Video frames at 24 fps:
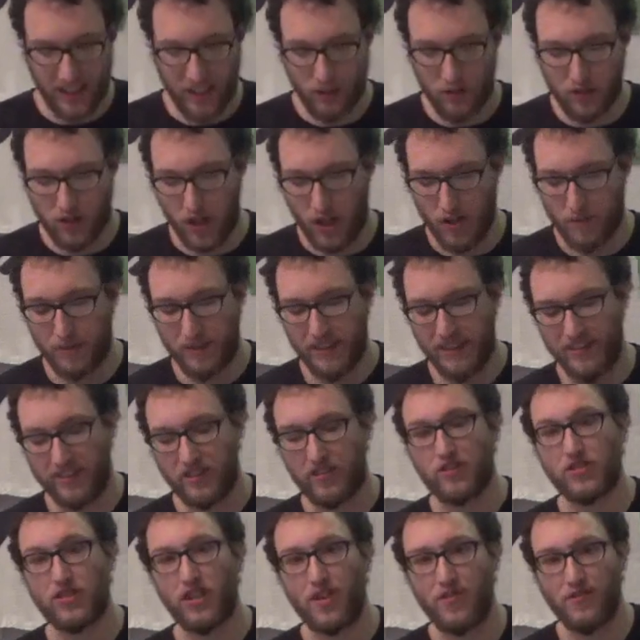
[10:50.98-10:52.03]
goes on beneath the
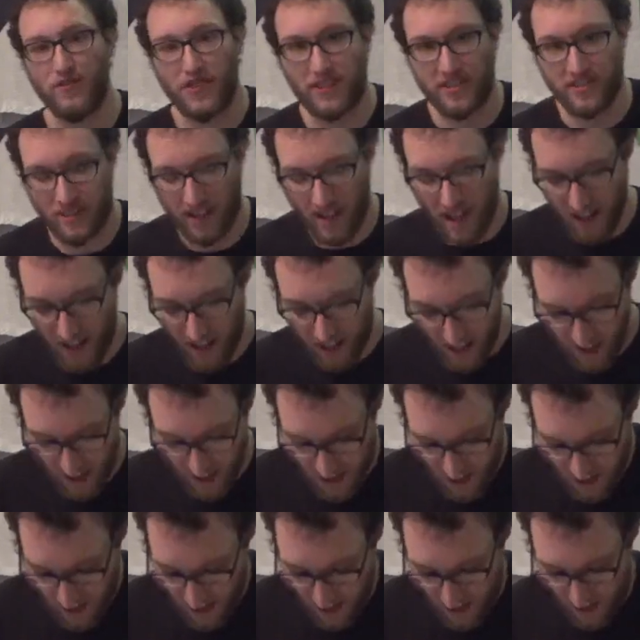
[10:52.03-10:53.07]
surface.
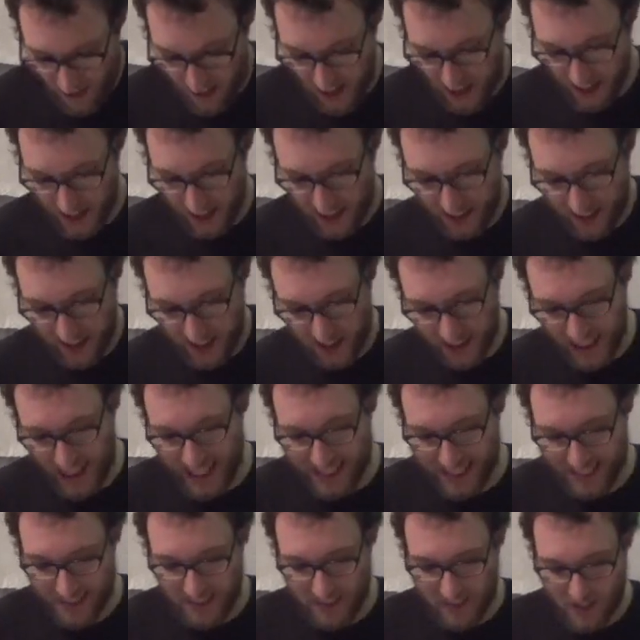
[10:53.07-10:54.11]
Uh,
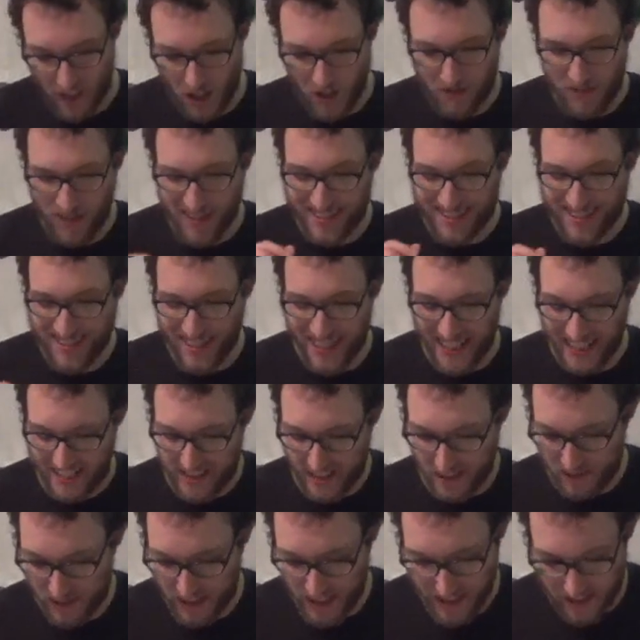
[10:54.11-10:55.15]
glit, surface glitz
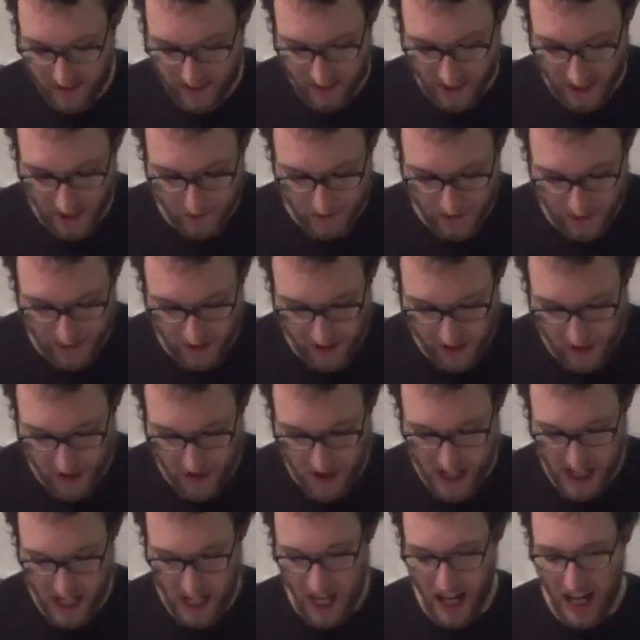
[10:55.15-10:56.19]
of the entertainment
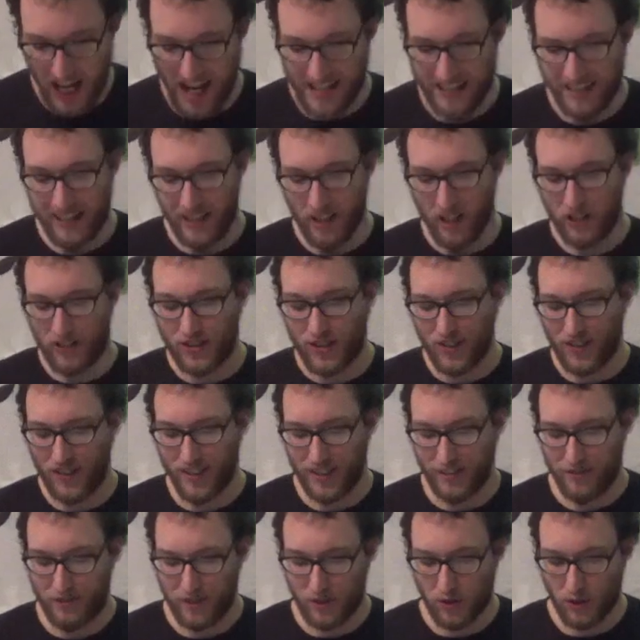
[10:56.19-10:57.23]
industry, and the
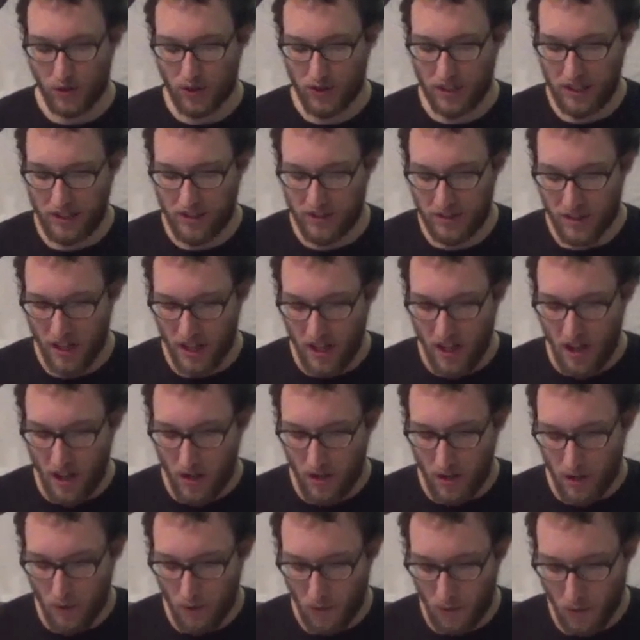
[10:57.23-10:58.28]
alternative stories
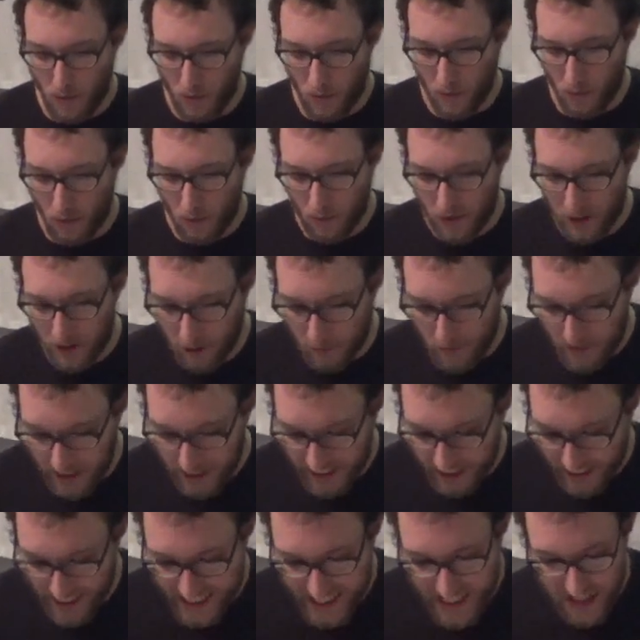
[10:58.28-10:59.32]
will be
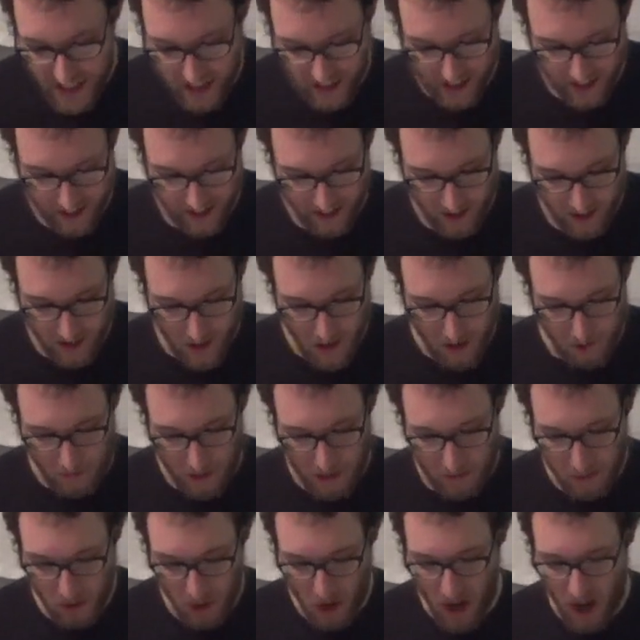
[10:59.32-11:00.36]
legion.
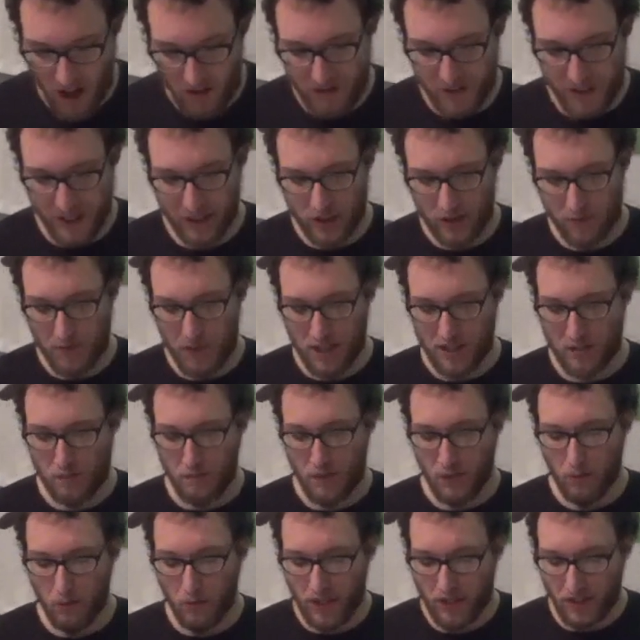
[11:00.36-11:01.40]
People often express
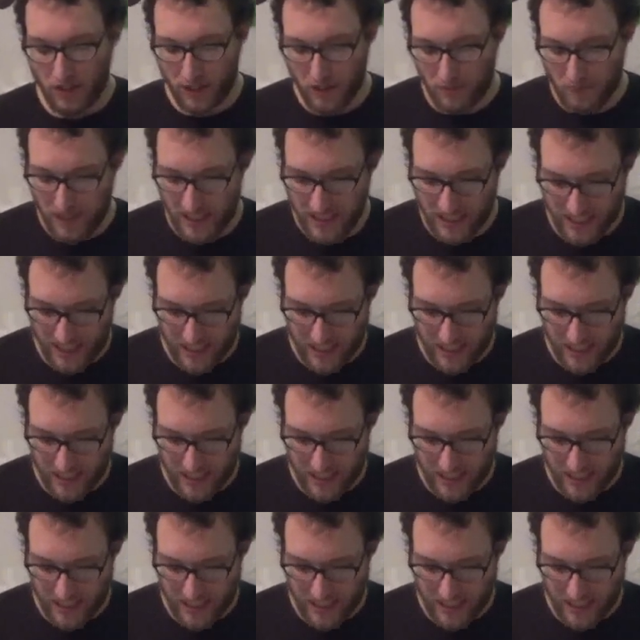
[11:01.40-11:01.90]
bewilderment